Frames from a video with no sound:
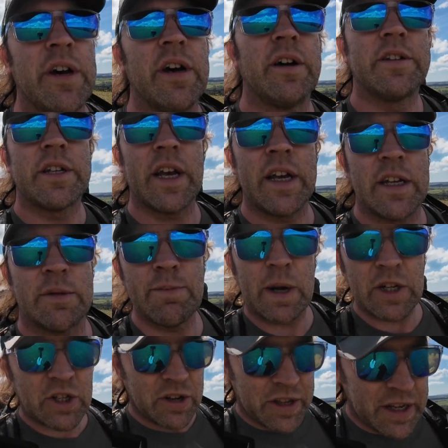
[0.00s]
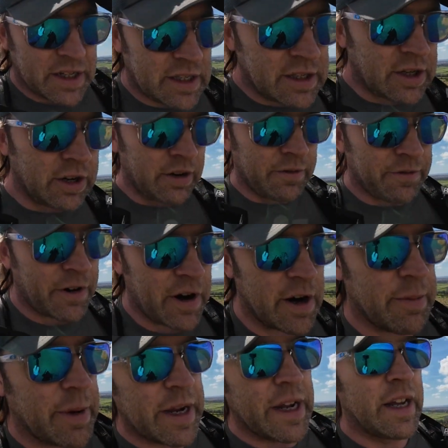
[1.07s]
I'll take as much of this as you can throw
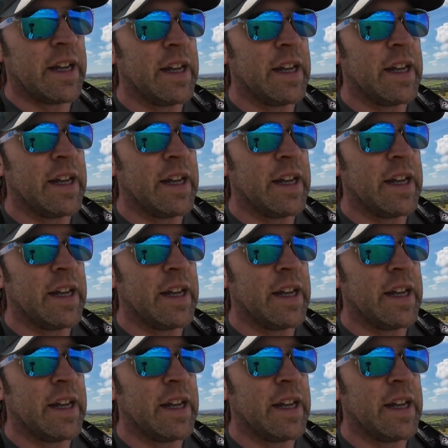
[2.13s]
at me.